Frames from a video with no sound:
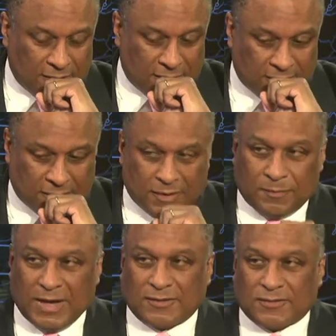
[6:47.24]

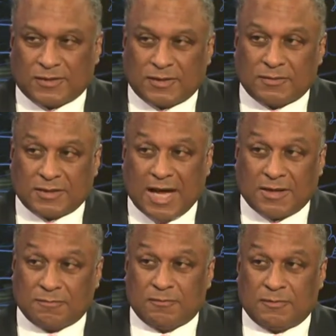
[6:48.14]
about S
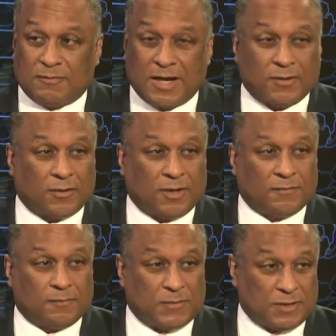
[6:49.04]
Scott Vanderhoff.
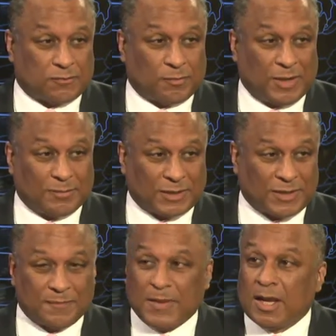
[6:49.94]
He's a
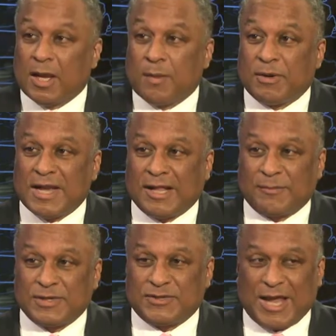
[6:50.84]
Republican. but now
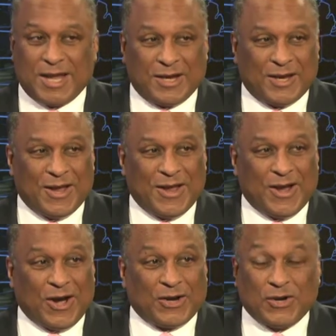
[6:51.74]
let me say
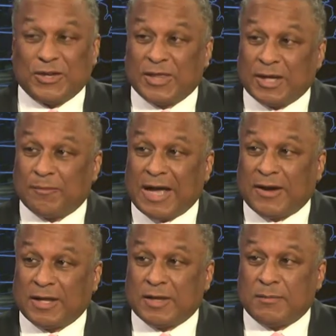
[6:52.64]
a good thing
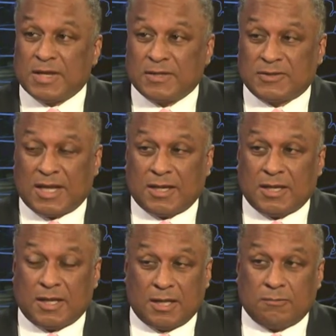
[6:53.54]
about him is that
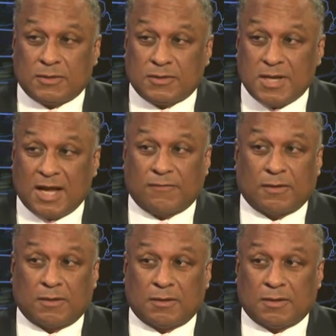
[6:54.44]
he was
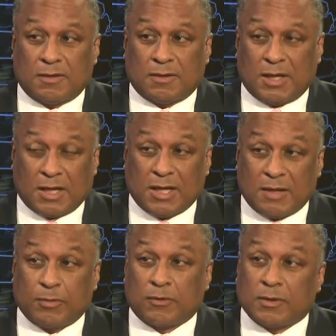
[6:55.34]
never a
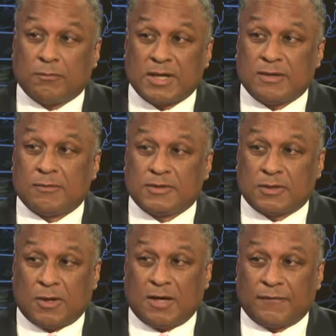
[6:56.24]
hypocrite when he was
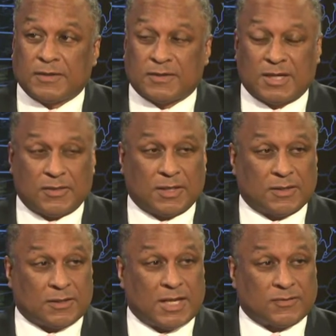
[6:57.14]
in office. And I
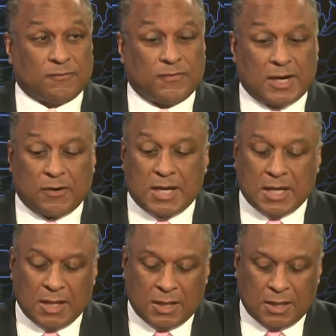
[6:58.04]
think that that's a
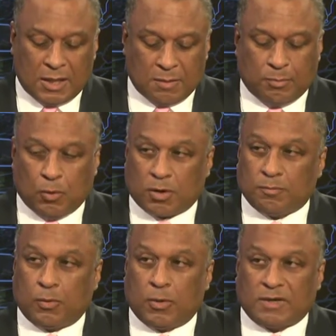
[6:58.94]
very
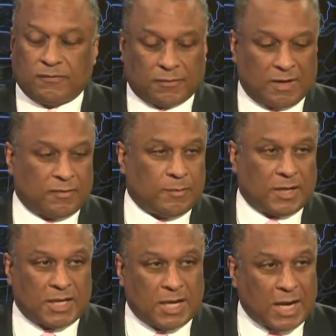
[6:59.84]
important point for
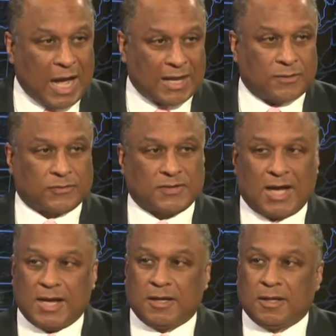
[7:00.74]
everybody on either side